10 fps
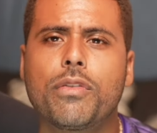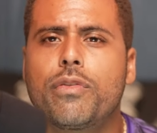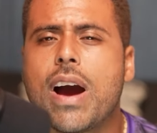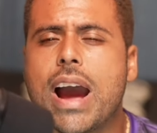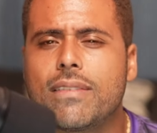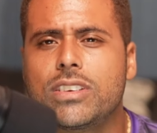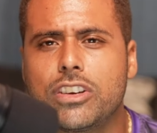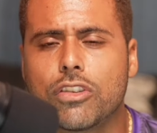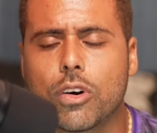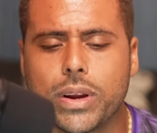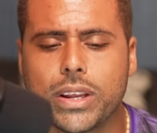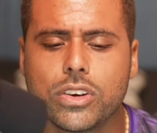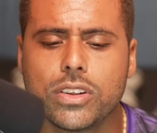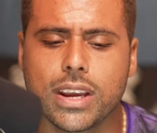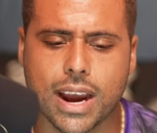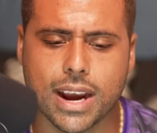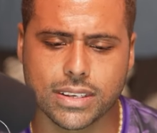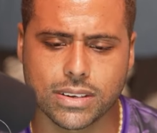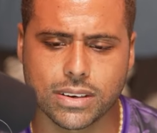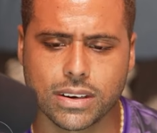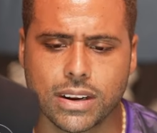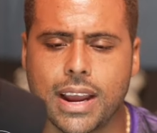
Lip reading: 5-0 win to the Arsenal